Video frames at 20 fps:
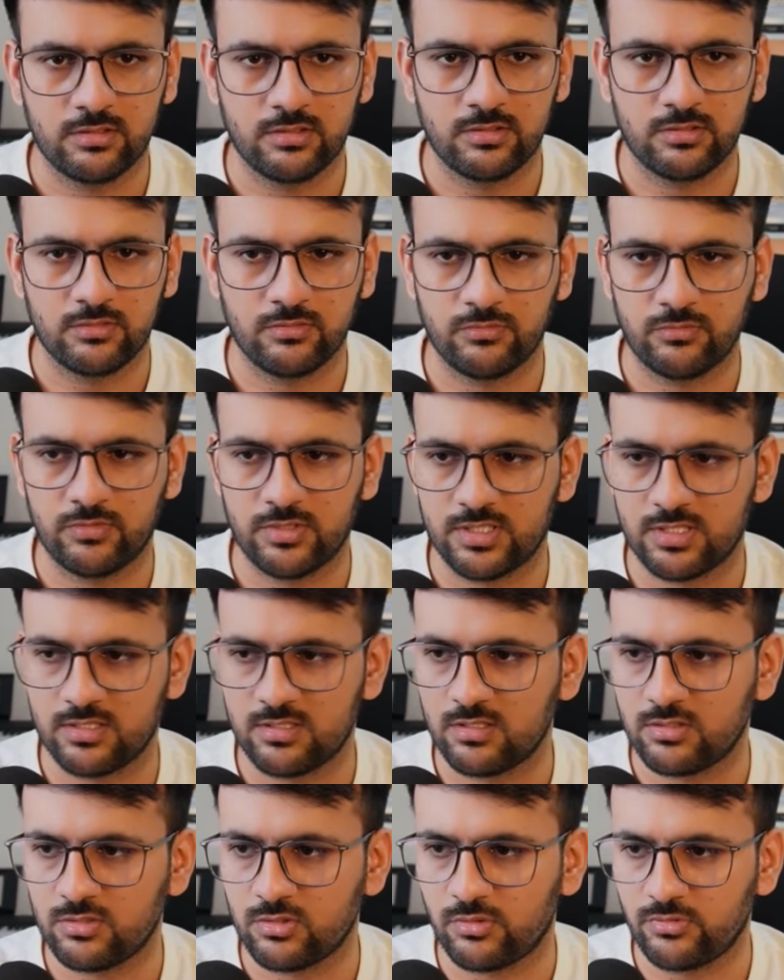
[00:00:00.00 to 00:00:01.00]
which is the
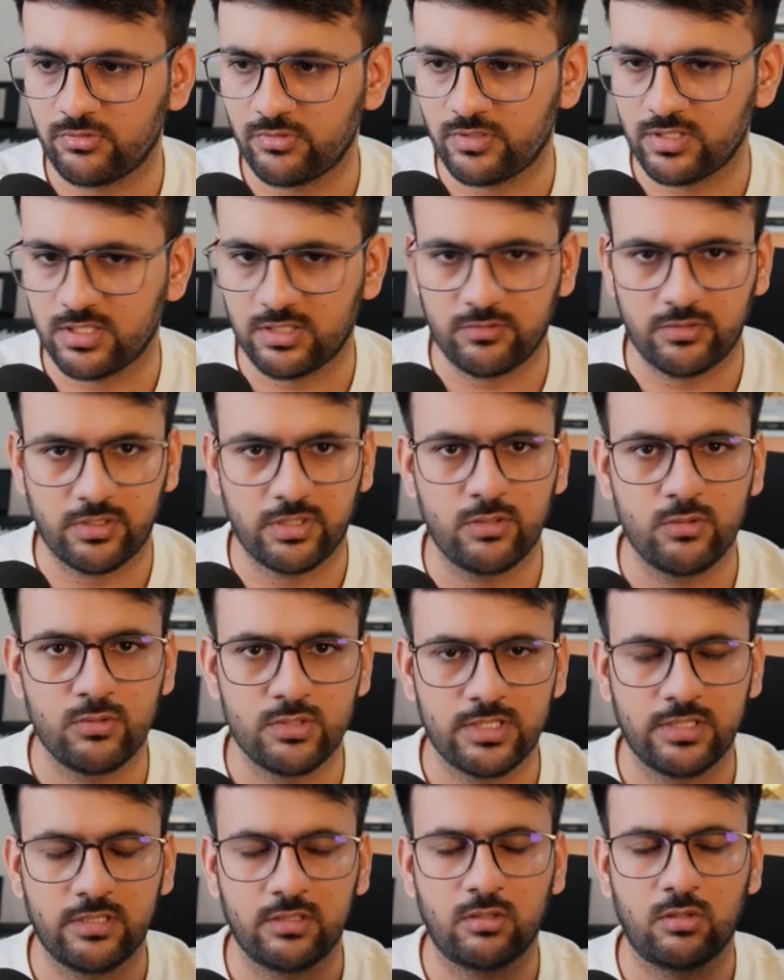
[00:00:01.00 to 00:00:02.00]
software that we're
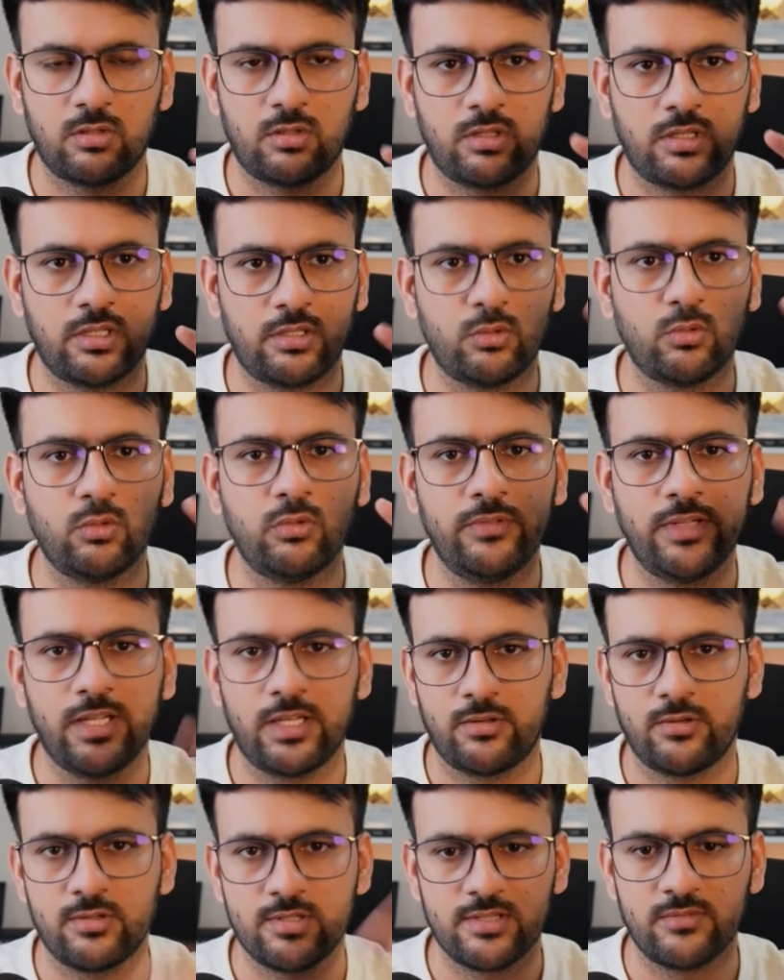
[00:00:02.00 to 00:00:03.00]
using, or the tool we are
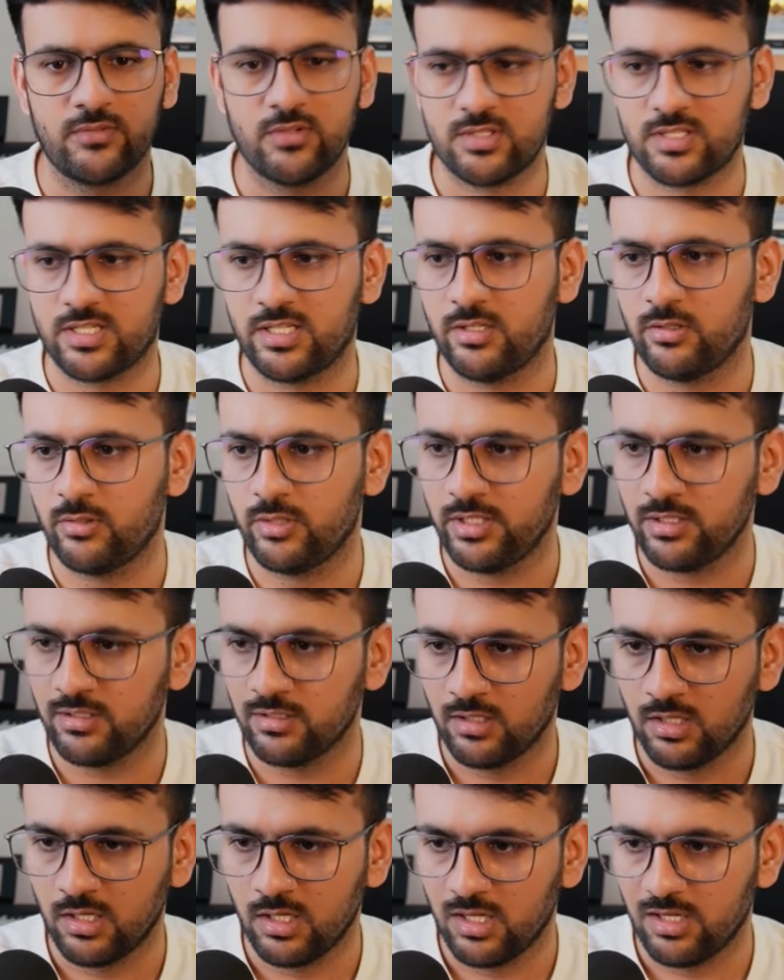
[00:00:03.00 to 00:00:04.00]
using for scheduling,
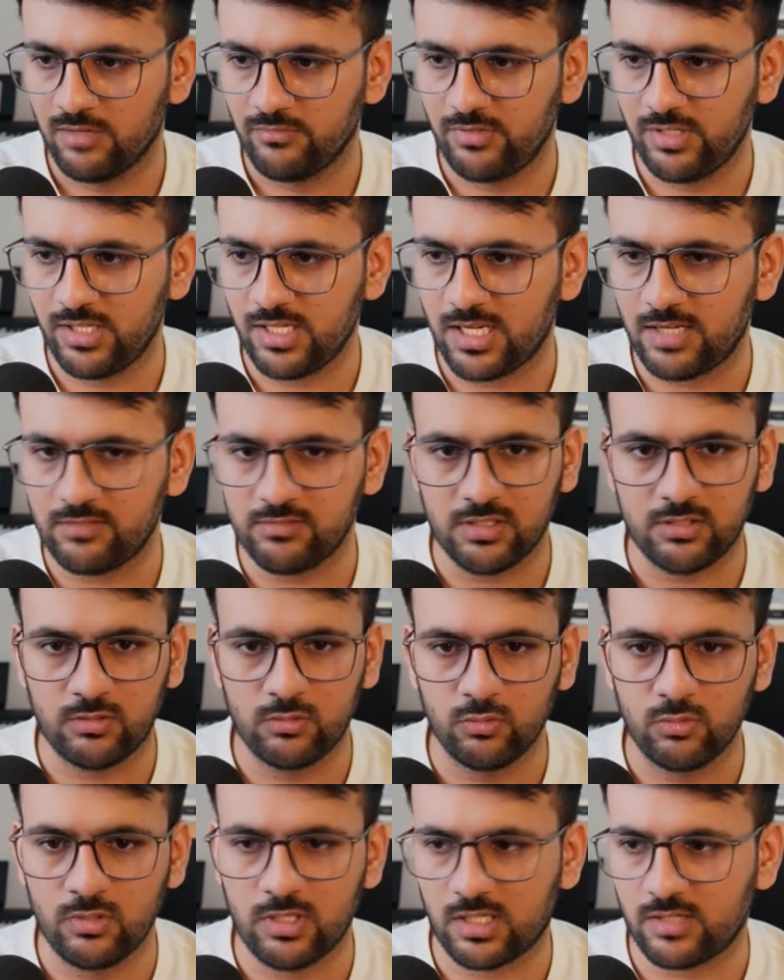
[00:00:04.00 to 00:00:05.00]
we have the two
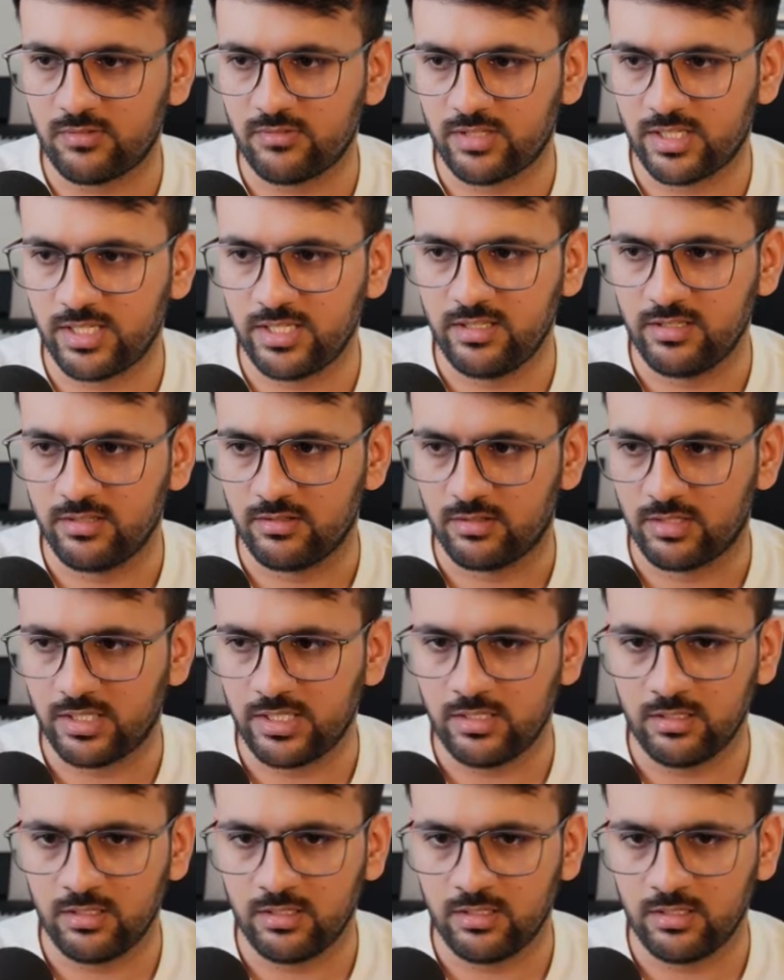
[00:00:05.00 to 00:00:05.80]
draft ready here, right?